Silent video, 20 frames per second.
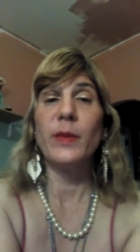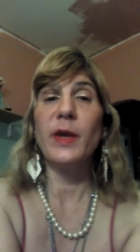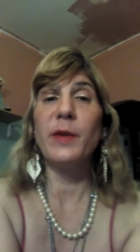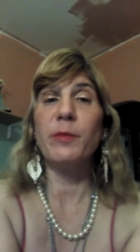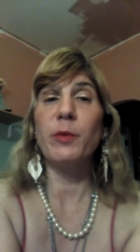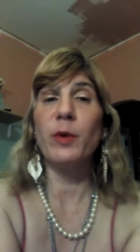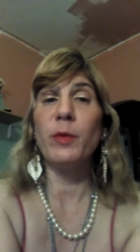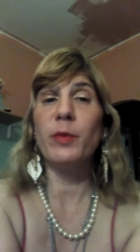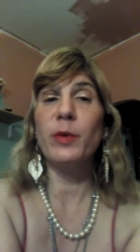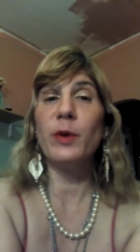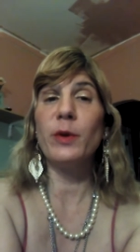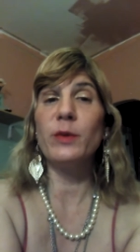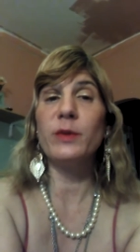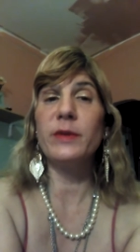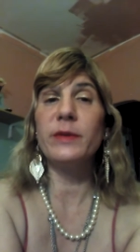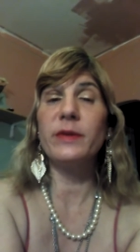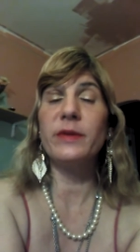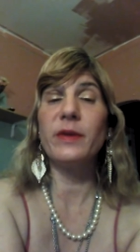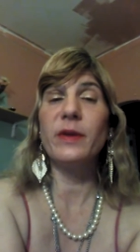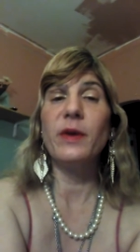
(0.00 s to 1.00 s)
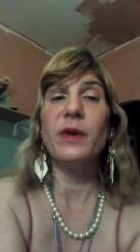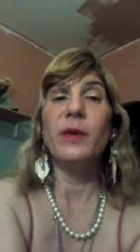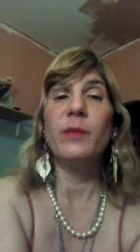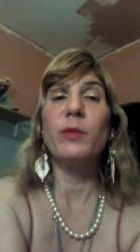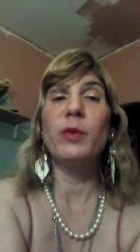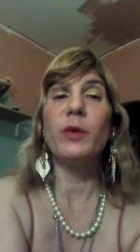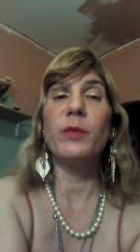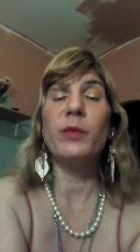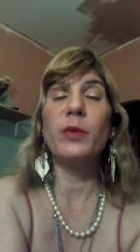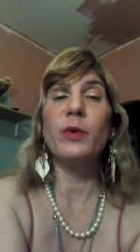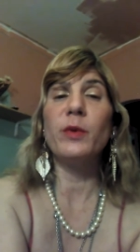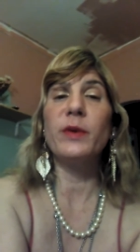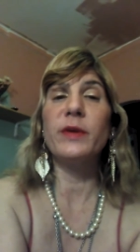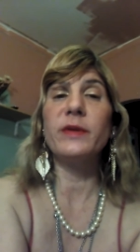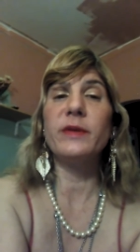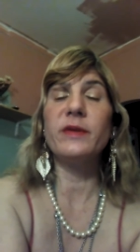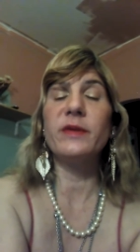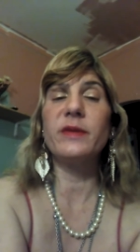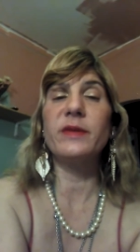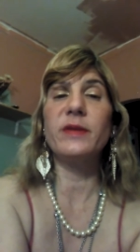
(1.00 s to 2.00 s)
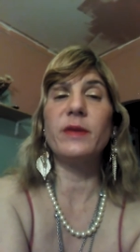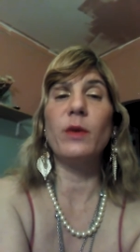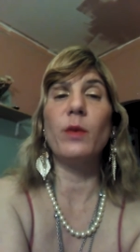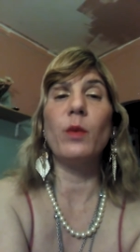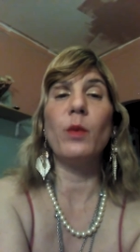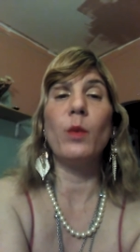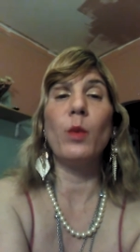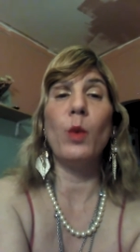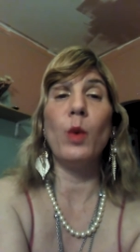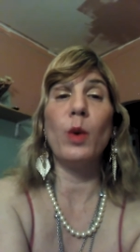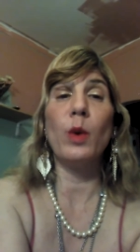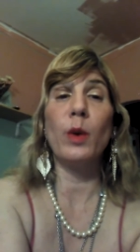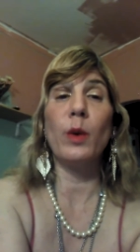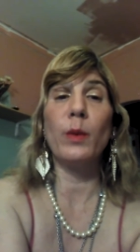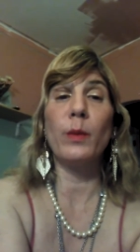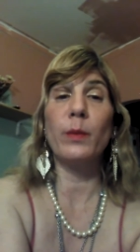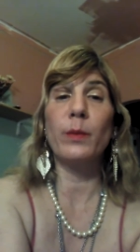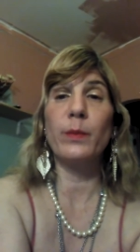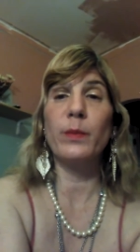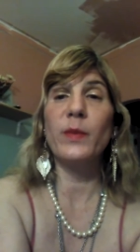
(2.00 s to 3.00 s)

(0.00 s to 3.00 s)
It purports war.